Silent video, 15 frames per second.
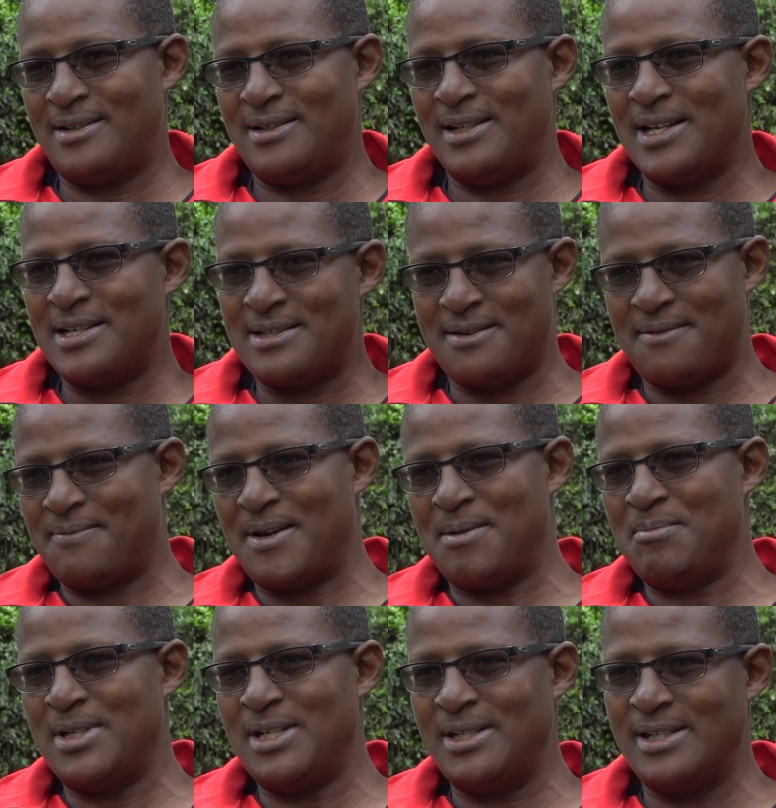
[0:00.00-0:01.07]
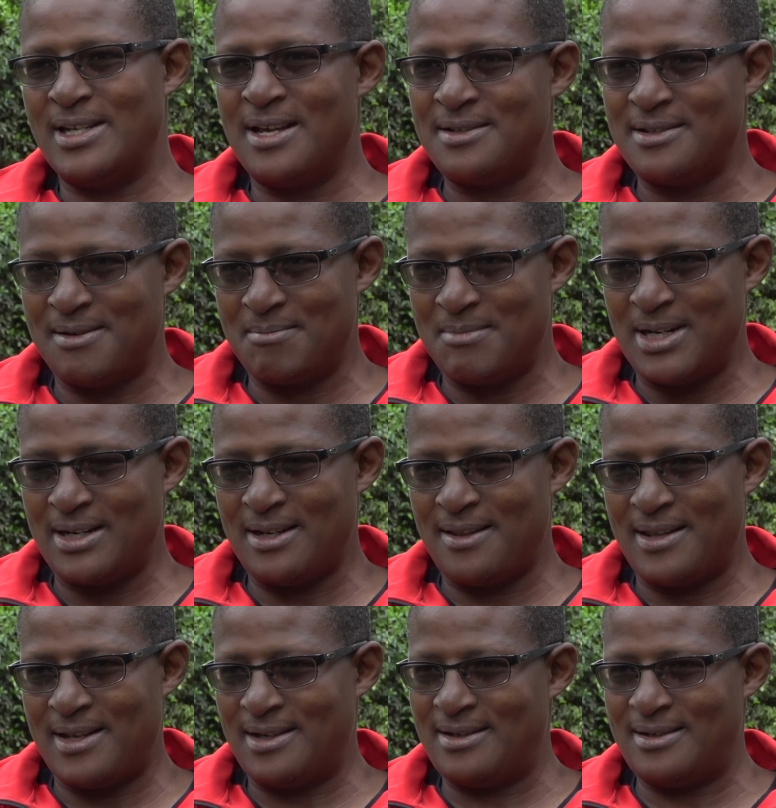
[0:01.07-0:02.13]
Looking back to why I started
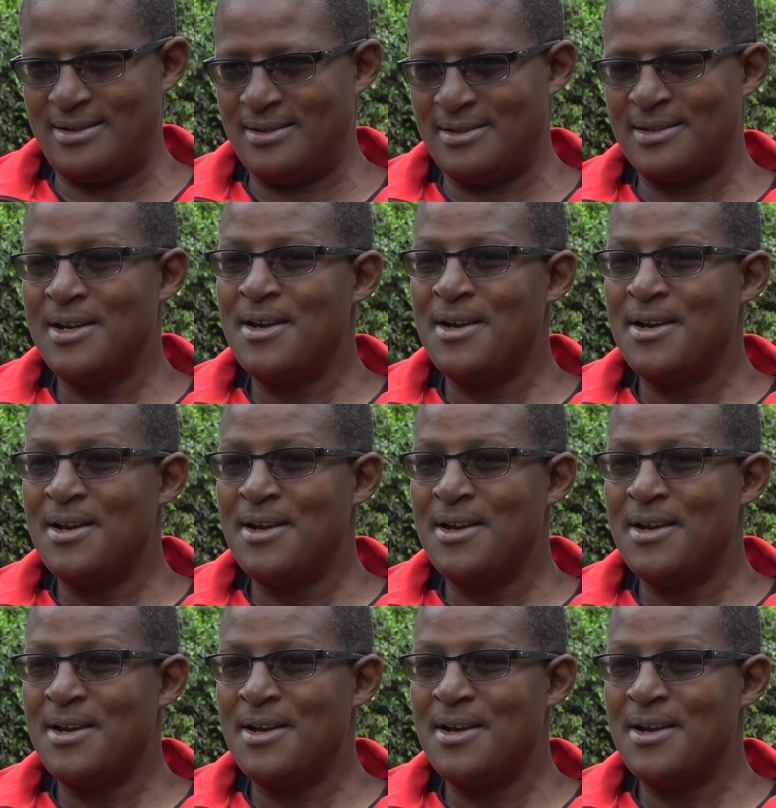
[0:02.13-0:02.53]
drinking,